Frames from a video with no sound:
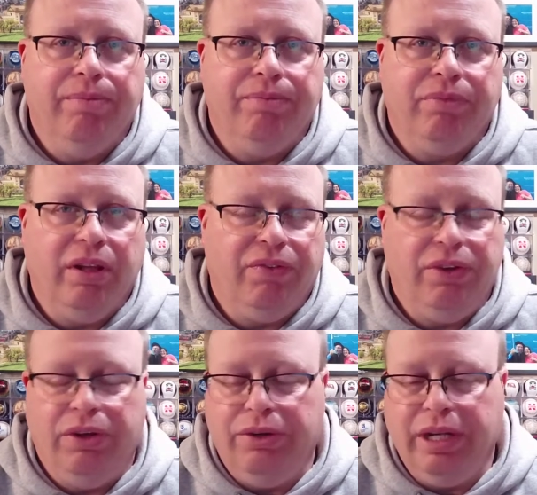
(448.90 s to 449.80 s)
If
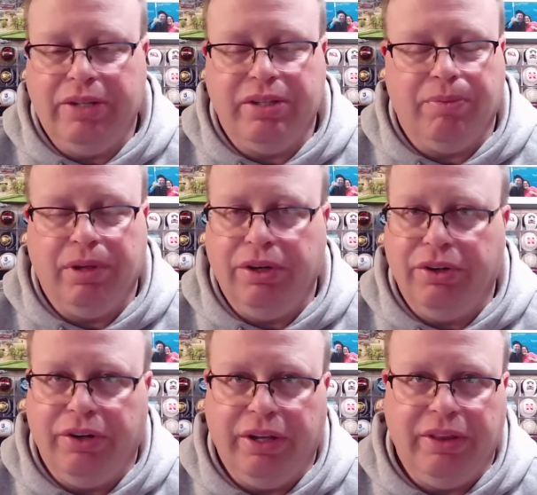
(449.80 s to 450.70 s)
you need something
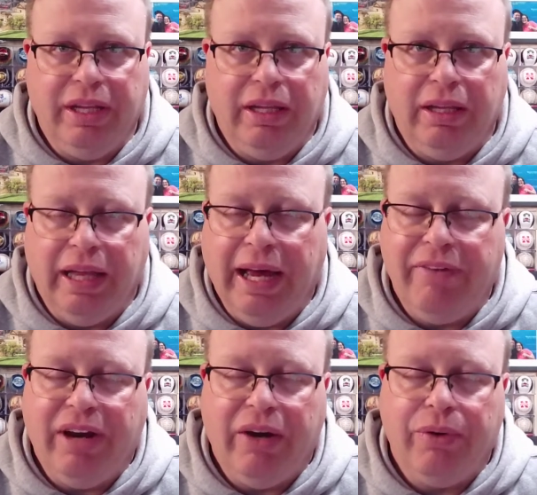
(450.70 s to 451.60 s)
during the
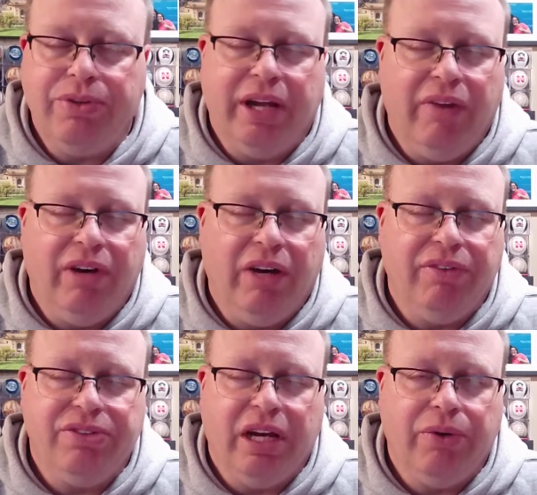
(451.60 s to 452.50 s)
live hours that I have
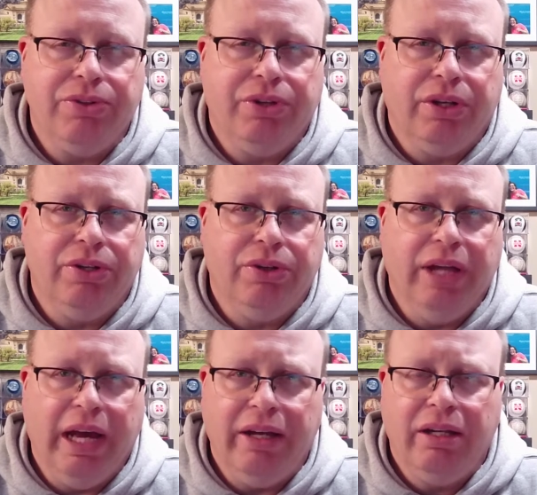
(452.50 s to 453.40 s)
office hours, you can do
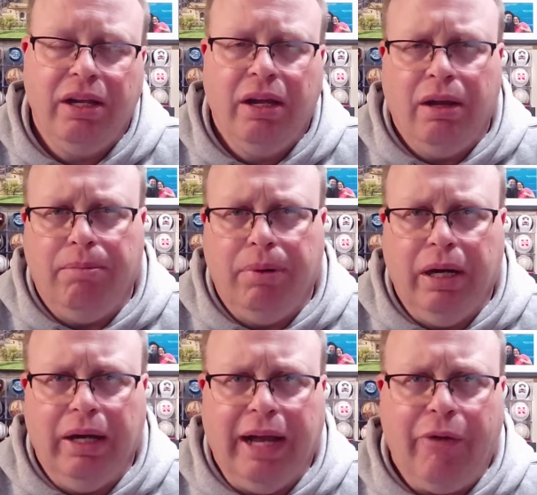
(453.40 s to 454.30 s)
that.
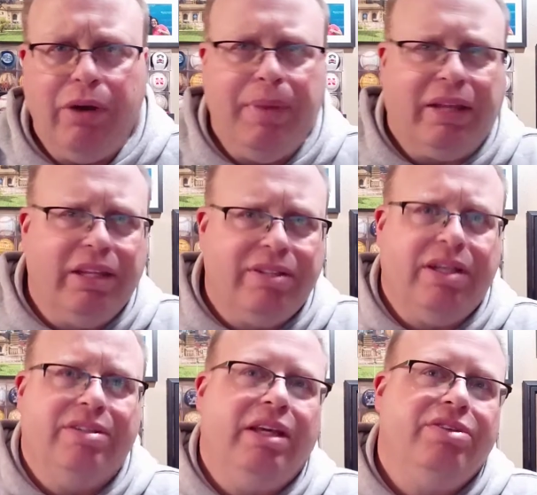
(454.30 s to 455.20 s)
But I want to make this
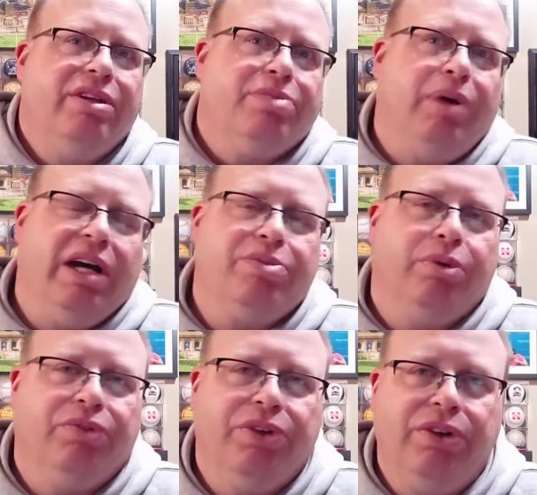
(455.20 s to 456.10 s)
as easy as possible
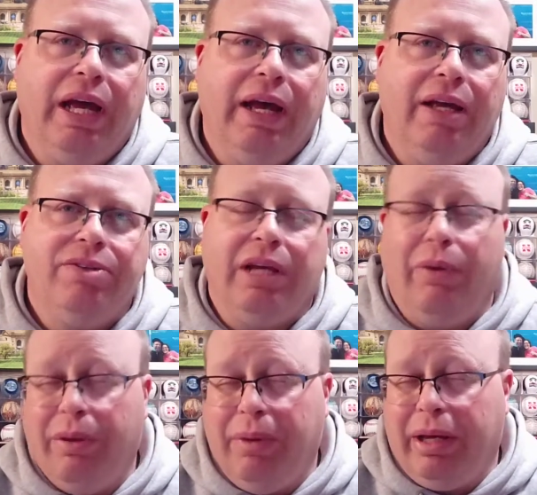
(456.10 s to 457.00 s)
for you guys. I
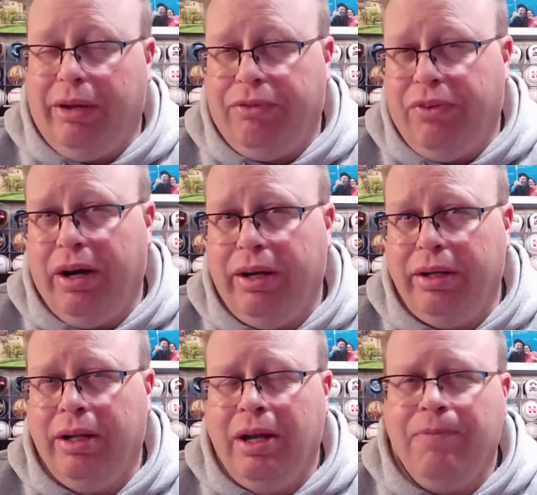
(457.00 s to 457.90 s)
want to make it
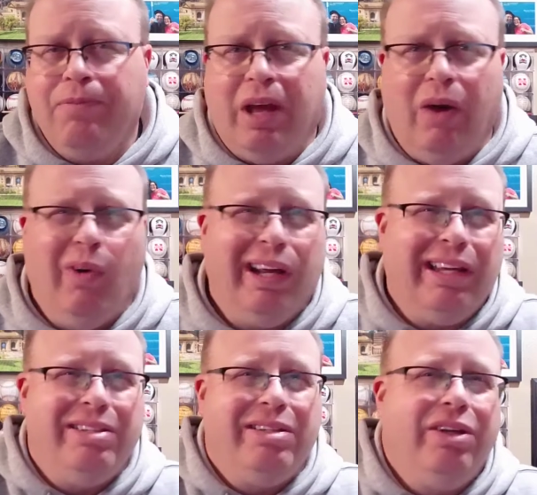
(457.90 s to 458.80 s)
fun. I want to
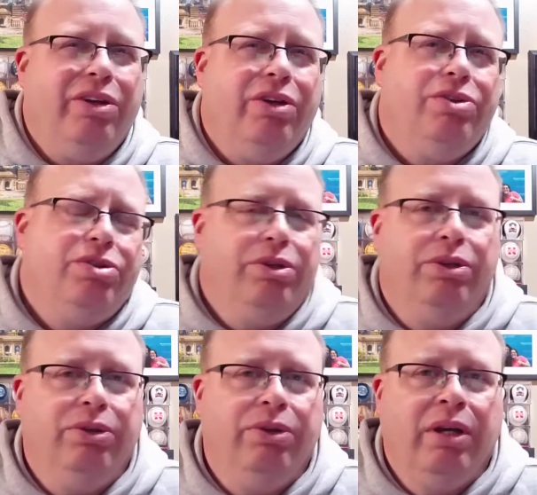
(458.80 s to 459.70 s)
continue
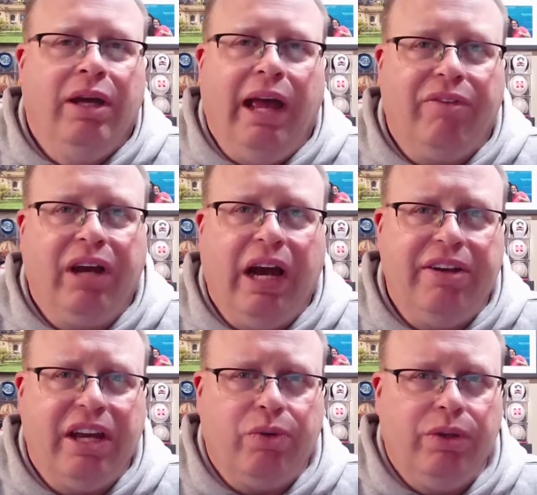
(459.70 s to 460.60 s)
to have
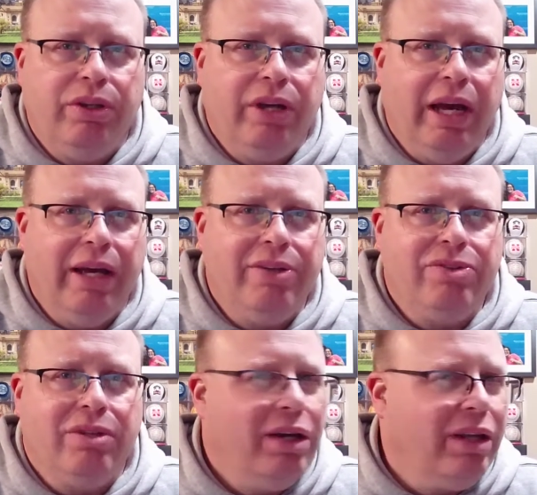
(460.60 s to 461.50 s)
contact with you guys.
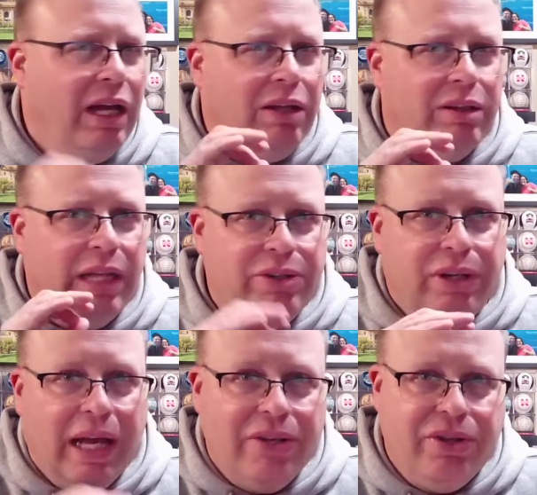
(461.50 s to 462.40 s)
I'll let you
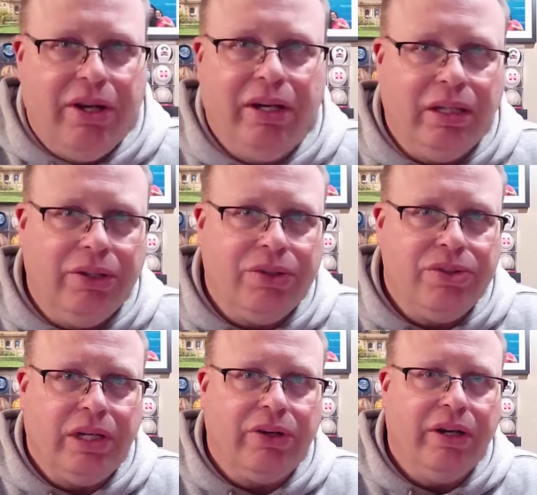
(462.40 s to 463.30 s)
guys in on a little
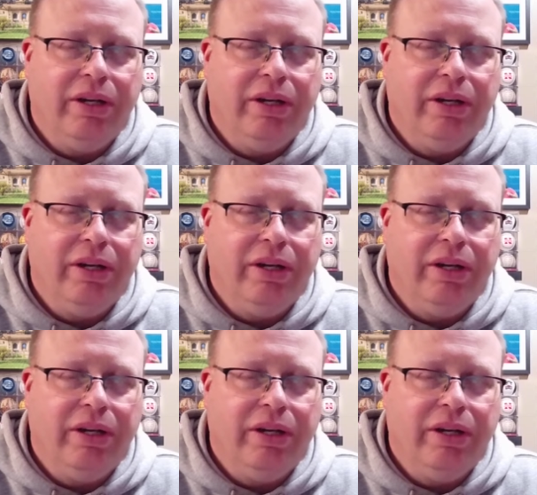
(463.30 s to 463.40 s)
secret.